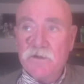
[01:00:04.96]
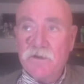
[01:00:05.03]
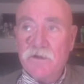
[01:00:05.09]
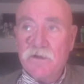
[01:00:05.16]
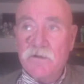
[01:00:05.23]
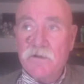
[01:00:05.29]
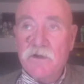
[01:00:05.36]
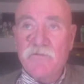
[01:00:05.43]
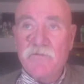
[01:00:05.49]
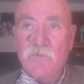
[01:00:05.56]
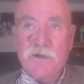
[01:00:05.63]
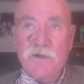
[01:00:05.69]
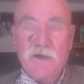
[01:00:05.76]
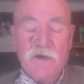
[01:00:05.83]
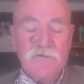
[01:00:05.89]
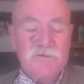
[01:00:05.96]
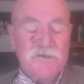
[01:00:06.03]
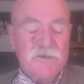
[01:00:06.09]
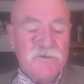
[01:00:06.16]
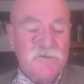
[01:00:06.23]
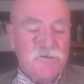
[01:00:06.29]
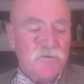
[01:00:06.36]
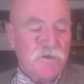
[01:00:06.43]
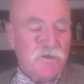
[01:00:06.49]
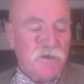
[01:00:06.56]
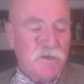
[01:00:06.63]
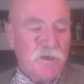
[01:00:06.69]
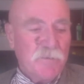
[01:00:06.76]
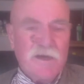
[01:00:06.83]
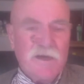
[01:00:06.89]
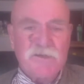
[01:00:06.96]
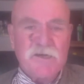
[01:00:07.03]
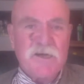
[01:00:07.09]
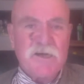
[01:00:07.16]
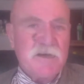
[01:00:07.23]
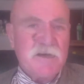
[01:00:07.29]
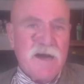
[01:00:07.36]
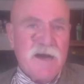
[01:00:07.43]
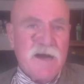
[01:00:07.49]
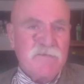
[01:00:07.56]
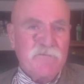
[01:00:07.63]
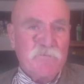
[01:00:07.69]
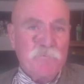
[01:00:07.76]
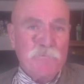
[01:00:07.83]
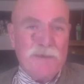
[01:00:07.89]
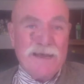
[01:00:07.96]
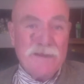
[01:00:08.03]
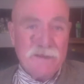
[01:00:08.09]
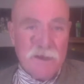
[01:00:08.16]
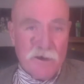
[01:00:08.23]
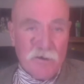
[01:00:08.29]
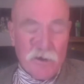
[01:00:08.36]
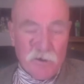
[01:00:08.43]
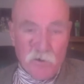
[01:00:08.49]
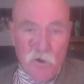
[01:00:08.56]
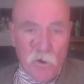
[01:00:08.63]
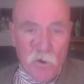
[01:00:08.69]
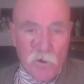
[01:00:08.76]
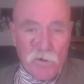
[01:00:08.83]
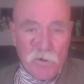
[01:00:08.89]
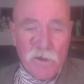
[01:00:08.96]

government house in Zugdidi, because he had not even been there at all.